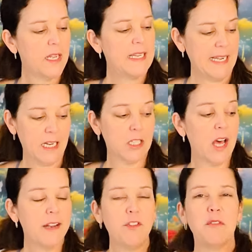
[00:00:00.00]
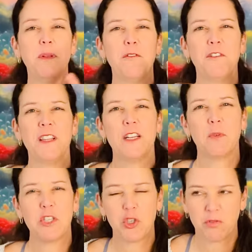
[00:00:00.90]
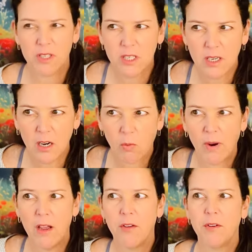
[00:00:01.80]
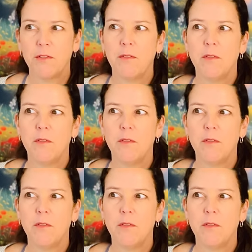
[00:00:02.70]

Yeah, a lot of you have been feeling restricted around